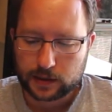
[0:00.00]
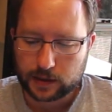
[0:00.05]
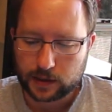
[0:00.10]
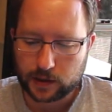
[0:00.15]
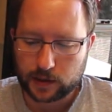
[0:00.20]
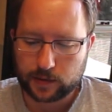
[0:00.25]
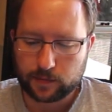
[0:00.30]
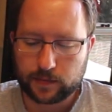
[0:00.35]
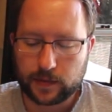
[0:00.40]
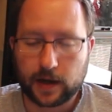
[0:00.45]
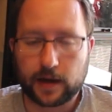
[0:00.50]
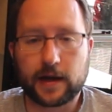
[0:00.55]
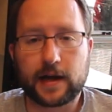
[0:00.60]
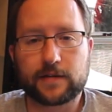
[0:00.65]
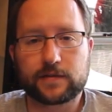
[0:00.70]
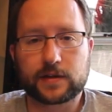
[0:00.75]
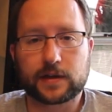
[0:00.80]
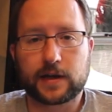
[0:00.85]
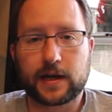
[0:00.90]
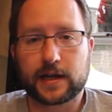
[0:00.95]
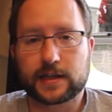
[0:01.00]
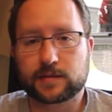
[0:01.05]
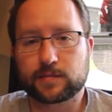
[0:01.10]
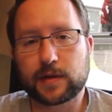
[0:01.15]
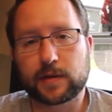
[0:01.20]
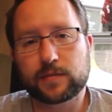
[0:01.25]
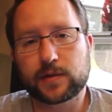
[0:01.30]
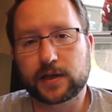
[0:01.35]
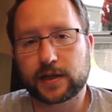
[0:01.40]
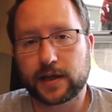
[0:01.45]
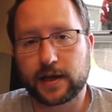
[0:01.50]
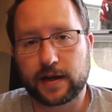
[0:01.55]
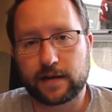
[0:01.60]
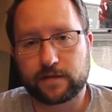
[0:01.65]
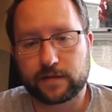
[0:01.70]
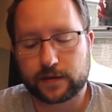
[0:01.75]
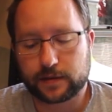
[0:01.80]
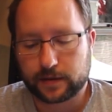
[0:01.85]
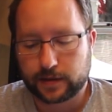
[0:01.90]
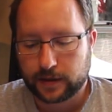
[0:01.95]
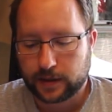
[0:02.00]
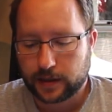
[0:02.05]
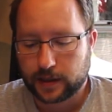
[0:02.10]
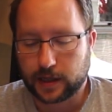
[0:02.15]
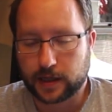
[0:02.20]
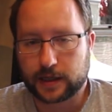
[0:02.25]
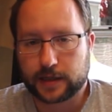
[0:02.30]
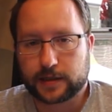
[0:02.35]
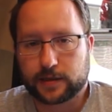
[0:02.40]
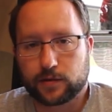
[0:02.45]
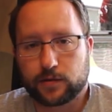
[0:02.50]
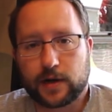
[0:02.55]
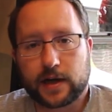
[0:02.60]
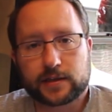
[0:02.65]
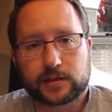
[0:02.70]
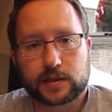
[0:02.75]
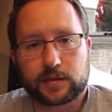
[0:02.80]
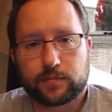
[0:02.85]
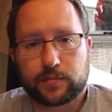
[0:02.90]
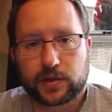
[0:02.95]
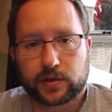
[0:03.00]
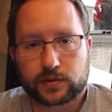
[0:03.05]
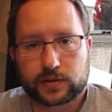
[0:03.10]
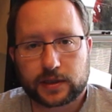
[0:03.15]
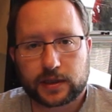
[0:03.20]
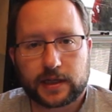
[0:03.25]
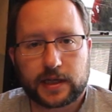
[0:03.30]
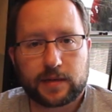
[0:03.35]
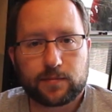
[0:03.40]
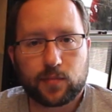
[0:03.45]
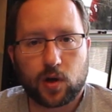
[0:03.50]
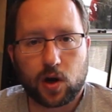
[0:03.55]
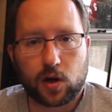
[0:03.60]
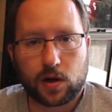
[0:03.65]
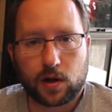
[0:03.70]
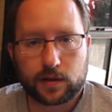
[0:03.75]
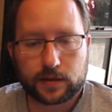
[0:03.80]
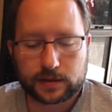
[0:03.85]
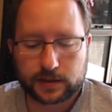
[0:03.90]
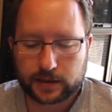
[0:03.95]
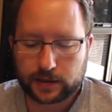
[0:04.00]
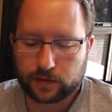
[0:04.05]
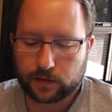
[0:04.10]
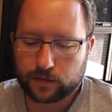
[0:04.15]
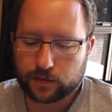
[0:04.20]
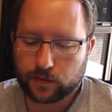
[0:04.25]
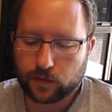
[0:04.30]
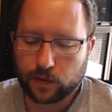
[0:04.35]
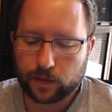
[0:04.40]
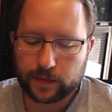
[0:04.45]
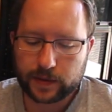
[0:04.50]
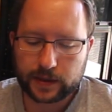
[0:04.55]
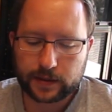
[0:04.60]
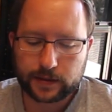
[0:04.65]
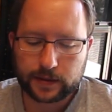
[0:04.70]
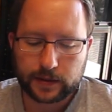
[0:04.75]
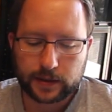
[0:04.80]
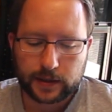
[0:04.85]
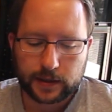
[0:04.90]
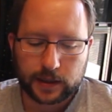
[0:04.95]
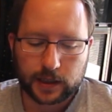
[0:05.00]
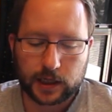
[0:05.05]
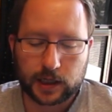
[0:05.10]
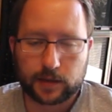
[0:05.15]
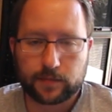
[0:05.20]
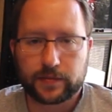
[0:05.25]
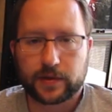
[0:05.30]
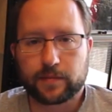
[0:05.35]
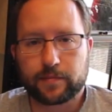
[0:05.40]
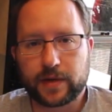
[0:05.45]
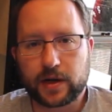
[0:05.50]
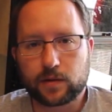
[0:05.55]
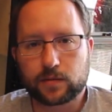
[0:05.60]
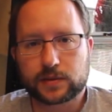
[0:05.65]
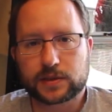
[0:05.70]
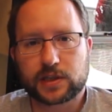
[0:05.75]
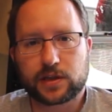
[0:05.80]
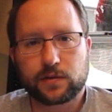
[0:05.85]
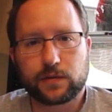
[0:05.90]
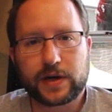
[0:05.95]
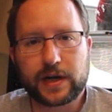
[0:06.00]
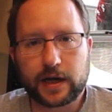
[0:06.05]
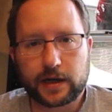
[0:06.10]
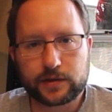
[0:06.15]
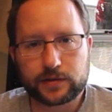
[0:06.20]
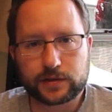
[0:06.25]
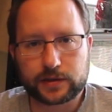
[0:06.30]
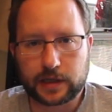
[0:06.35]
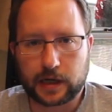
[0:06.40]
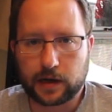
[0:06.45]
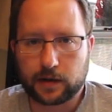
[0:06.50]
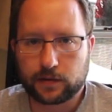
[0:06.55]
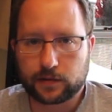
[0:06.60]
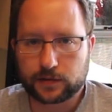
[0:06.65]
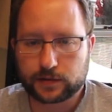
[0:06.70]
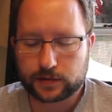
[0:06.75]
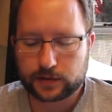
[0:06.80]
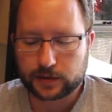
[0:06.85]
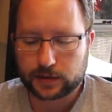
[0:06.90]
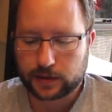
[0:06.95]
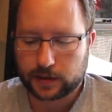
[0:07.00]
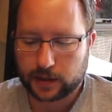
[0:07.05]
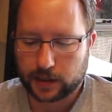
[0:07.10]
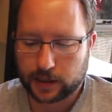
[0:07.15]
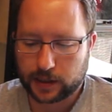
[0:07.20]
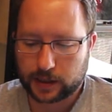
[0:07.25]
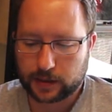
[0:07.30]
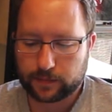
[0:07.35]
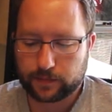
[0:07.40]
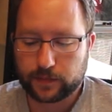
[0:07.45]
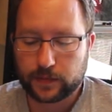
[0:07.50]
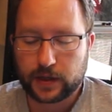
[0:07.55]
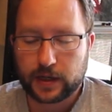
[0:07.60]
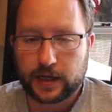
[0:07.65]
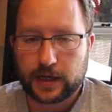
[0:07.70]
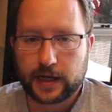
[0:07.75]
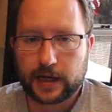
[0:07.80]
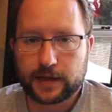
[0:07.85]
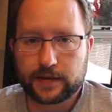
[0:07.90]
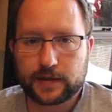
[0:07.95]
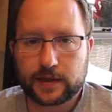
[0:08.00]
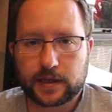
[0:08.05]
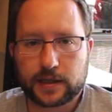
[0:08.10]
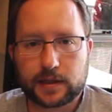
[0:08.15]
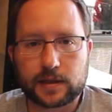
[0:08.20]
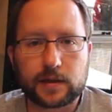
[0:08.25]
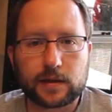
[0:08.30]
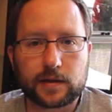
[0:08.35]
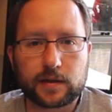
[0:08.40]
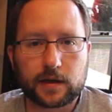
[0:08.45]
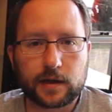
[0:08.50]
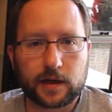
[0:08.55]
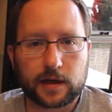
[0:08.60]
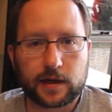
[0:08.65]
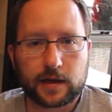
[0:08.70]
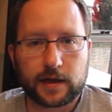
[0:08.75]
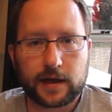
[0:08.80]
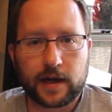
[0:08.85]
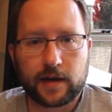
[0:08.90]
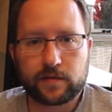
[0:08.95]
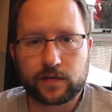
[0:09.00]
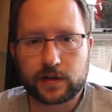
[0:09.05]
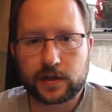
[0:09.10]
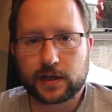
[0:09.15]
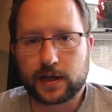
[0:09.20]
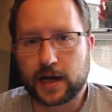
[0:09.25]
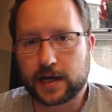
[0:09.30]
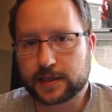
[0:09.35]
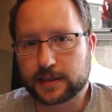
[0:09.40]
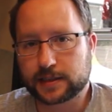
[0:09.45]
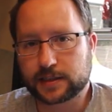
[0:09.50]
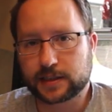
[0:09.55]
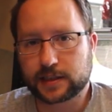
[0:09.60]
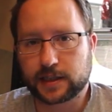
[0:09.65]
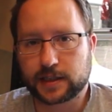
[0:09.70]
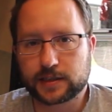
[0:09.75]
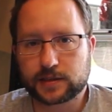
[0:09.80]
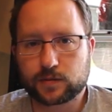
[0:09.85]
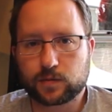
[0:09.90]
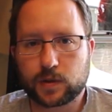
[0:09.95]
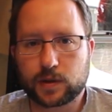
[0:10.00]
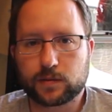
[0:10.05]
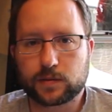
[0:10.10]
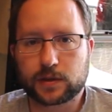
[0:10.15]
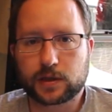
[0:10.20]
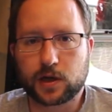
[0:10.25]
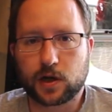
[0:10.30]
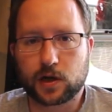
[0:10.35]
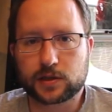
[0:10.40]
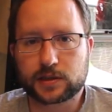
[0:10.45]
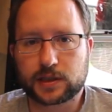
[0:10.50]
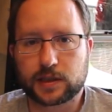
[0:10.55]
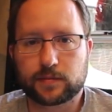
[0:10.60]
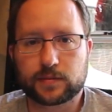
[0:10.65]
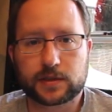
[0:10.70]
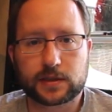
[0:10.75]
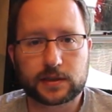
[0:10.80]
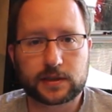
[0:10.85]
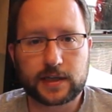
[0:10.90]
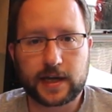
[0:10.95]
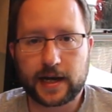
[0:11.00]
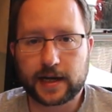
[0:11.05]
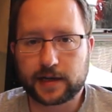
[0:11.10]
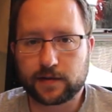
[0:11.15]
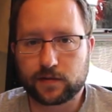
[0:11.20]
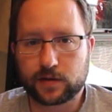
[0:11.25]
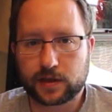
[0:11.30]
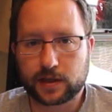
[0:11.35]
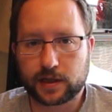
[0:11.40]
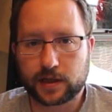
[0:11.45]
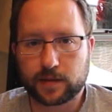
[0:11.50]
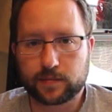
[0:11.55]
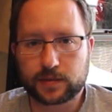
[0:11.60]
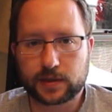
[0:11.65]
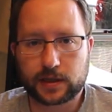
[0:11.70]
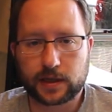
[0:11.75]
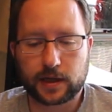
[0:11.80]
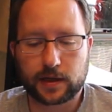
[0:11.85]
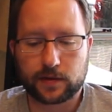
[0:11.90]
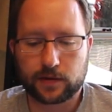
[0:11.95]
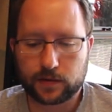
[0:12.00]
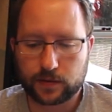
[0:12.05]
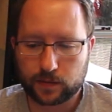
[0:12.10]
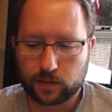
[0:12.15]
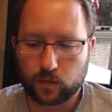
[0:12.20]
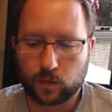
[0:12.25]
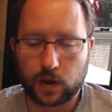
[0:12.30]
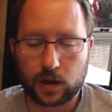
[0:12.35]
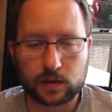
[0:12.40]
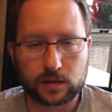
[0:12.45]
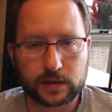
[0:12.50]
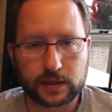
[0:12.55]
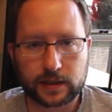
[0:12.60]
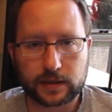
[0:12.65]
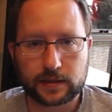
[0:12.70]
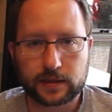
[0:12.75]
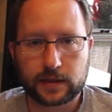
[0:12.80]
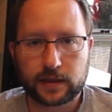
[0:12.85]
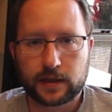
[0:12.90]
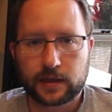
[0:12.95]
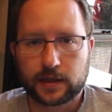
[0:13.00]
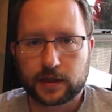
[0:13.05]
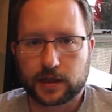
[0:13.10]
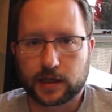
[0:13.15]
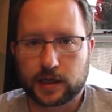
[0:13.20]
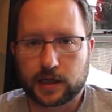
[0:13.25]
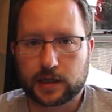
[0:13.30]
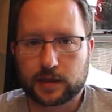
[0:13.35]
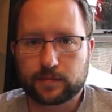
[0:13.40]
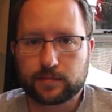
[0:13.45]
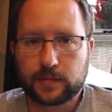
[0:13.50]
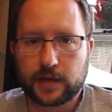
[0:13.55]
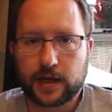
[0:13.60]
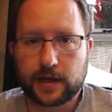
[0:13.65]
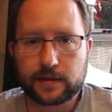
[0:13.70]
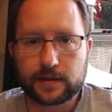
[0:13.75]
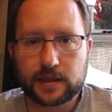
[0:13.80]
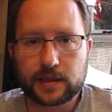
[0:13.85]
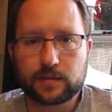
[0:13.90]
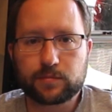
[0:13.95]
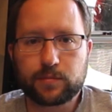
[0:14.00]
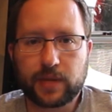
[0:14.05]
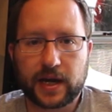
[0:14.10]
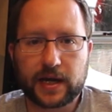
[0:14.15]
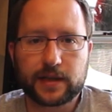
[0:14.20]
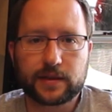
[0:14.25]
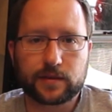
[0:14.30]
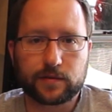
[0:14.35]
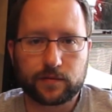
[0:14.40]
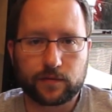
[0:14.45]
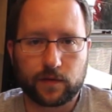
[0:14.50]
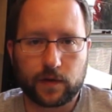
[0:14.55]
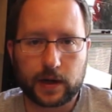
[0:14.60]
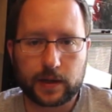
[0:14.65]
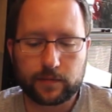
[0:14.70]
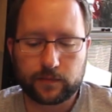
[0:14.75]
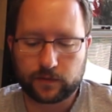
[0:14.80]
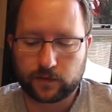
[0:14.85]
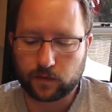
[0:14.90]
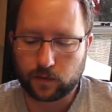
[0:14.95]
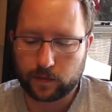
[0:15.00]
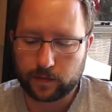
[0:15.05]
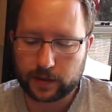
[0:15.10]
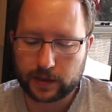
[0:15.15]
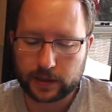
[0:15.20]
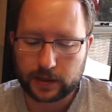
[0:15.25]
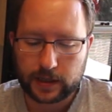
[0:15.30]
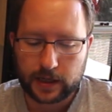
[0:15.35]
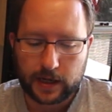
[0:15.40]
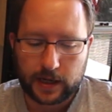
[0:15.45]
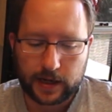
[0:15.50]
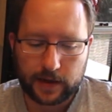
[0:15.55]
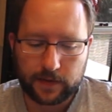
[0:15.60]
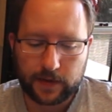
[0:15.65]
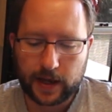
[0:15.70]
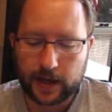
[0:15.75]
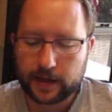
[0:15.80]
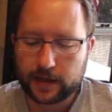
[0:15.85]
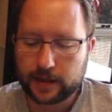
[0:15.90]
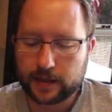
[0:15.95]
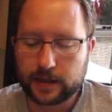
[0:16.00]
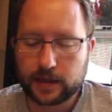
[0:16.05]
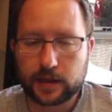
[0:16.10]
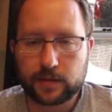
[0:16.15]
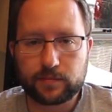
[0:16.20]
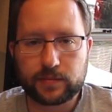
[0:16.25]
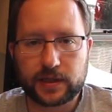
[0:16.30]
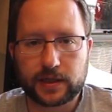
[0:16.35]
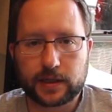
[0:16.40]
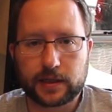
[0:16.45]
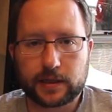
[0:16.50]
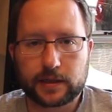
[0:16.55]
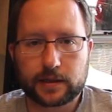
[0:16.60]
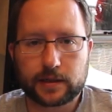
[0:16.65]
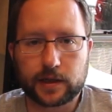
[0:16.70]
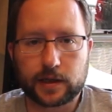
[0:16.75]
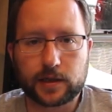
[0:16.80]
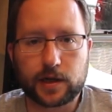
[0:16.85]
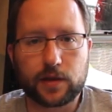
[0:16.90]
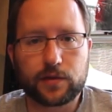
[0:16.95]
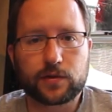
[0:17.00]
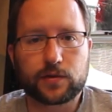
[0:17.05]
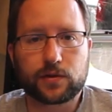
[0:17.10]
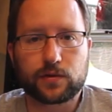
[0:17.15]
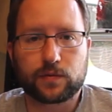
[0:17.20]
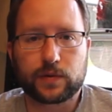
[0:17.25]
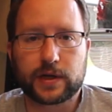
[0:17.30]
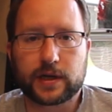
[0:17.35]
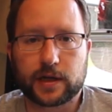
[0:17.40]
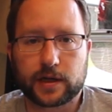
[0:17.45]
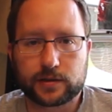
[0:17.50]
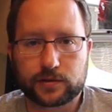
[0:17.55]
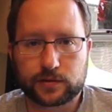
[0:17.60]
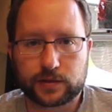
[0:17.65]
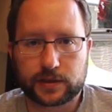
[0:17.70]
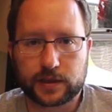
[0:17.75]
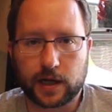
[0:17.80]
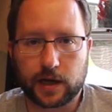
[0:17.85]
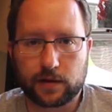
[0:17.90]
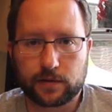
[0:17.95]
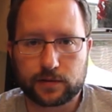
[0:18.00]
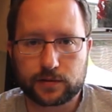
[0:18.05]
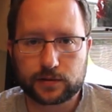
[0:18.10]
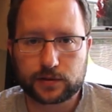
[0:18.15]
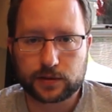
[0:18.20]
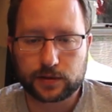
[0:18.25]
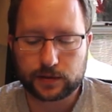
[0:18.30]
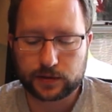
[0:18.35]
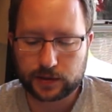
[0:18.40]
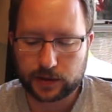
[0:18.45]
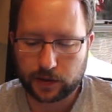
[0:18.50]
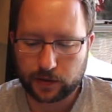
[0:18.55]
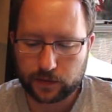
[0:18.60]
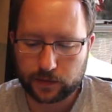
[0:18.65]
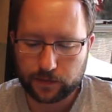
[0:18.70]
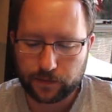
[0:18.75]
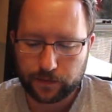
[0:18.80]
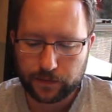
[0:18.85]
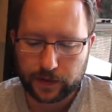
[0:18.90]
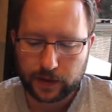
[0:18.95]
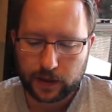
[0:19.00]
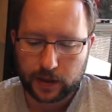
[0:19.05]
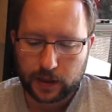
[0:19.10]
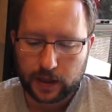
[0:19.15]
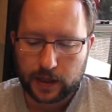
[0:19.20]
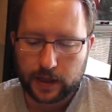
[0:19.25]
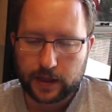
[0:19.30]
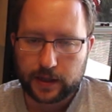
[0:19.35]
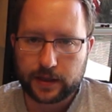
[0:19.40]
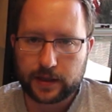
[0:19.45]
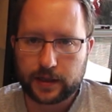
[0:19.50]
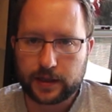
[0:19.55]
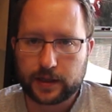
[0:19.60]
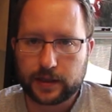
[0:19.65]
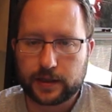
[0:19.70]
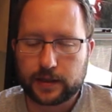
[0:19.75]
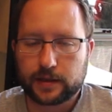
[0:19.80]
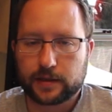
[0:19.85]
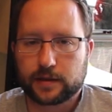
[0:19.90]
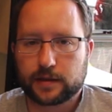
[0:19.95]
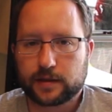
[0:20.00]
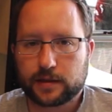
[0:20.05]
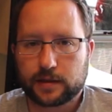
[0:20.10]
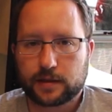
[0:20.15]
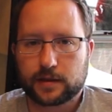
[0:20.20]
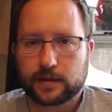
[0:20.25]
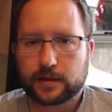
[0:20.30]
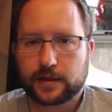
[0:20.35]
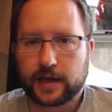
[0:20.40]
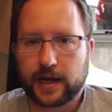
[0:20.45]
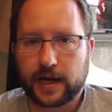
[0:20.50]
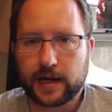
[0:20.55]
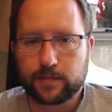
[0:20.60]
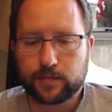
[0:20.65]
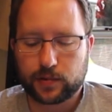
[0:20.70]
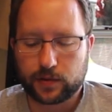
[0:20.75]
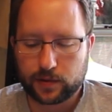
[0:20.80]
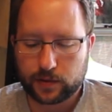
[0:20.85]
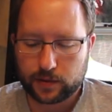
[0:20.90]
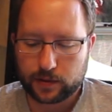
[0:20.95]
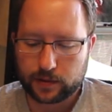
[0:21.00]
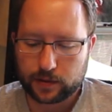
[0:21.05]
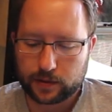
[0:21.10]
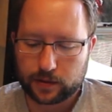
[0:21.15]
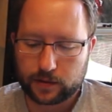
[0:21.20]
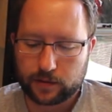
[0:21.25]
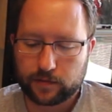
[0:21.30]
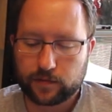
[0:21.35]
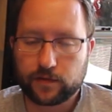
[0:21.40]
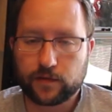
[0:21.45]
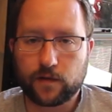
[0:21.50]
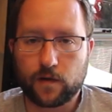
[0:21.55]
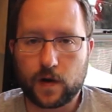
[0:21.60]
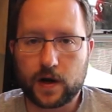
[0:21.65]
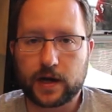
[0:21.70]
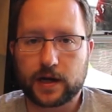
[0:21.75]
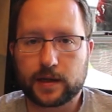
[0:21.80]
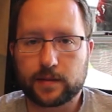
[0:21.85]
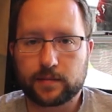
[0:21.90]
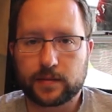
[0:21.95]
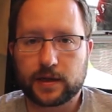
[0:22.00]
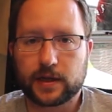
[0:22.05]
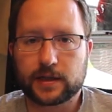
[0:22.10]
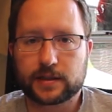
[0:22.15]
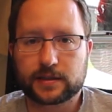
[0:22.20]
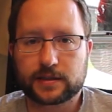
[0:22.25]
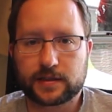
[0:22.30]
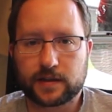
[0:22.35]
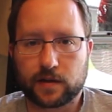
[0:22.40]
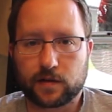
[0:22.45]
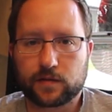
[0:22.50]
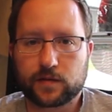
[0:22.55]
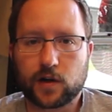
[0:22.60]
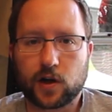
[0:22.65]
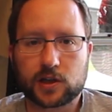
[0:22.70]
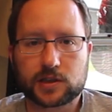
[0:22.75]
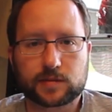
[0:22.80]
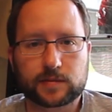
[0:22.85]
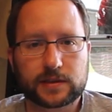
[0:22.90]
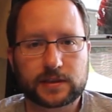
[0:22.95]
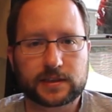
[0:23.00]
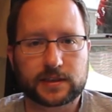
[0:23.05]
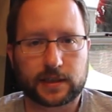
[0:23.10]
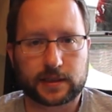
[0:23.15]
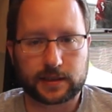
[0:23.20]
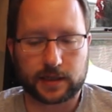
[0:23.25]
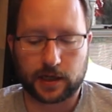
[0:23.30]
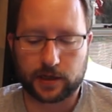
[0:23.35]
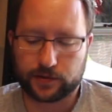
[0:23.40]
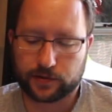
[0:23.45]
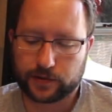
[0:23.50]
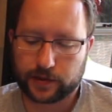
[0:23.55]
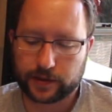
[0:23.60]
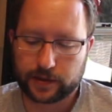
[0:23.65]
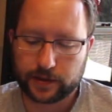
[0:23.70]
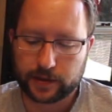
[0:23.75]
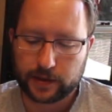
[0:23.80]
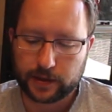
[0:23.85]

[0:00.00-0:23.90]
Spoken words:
I'll have to ask my buddy Evan, who actually built it. He bought all the steel for me. The metal was $300. And then Evan and I discussed what it would cost him to tack everything up together, weld it, and then paint the frame for me, and that ended up being another $300. So the camper frame itself cost me $600.